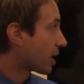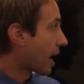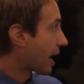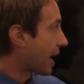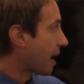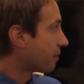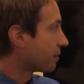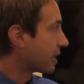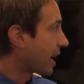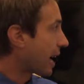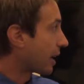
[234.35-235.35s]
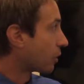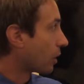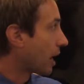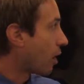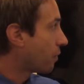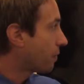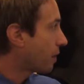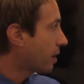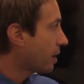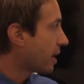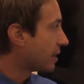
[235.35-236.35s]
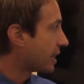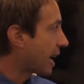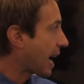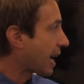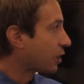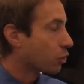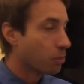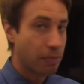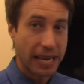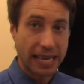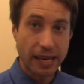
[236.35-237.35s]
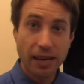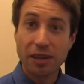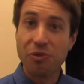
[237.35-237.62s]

I have the angle alpha and the angle beta.